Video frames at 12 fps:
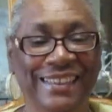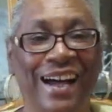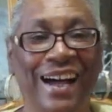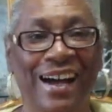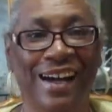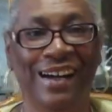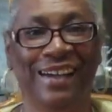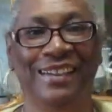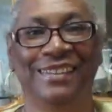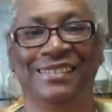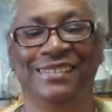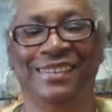
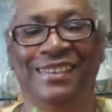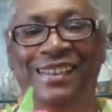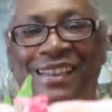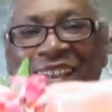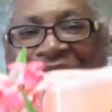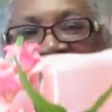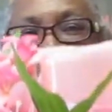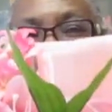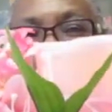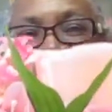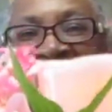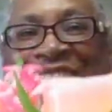done.
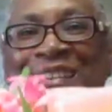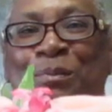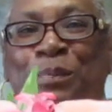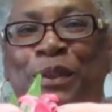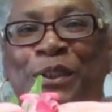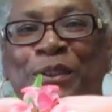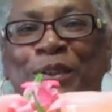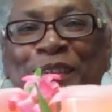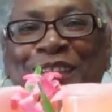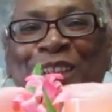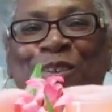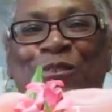It's
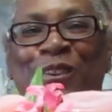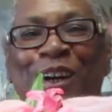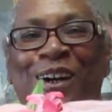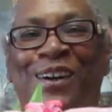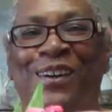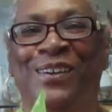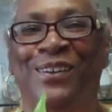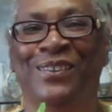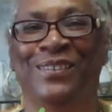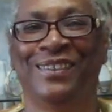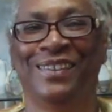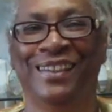
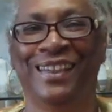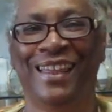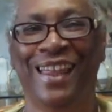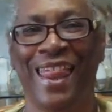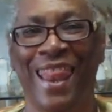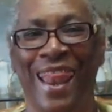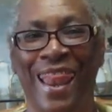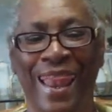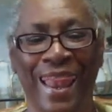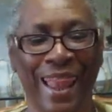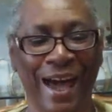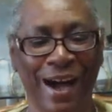beautiful.
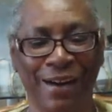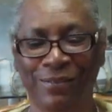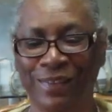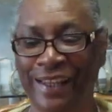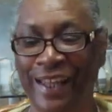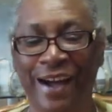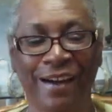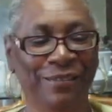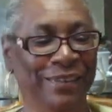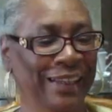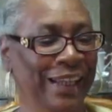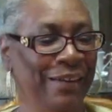
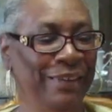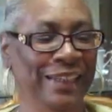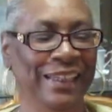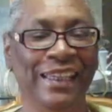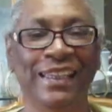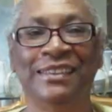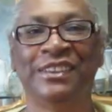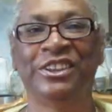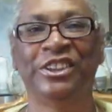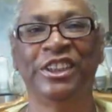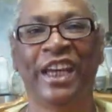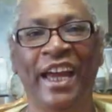Love it. It is
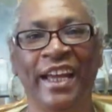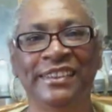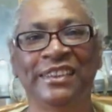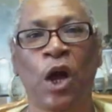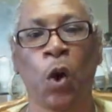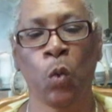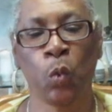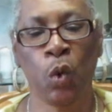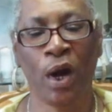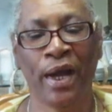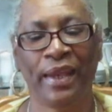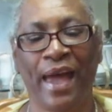just
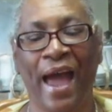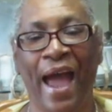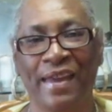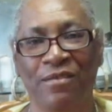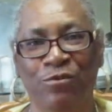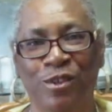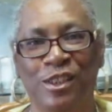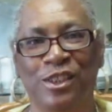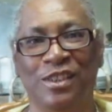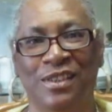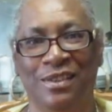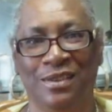what I
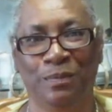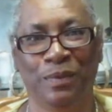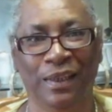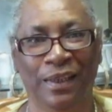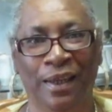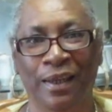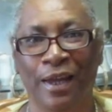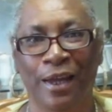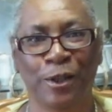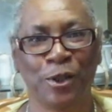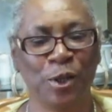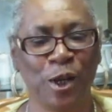envisioned it to be.
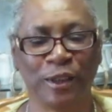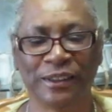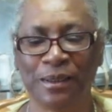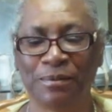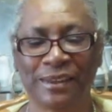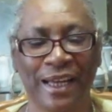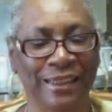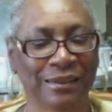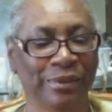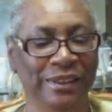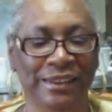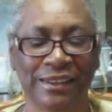You know,
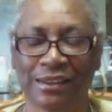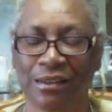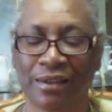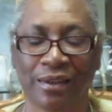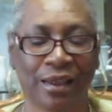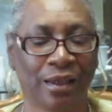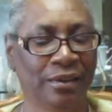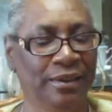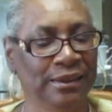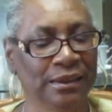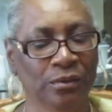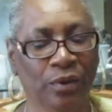sometimes we just start thinking,
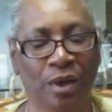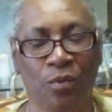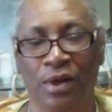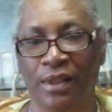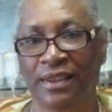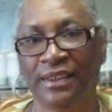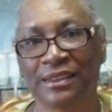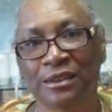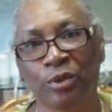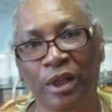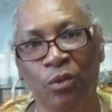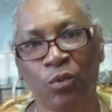this is what I want. This is
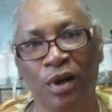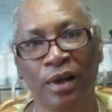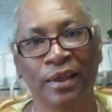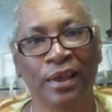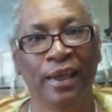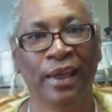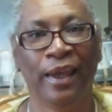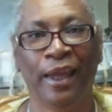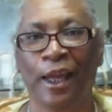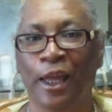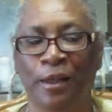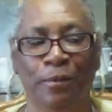what I want.
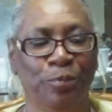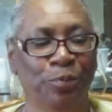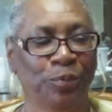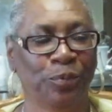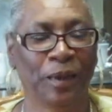And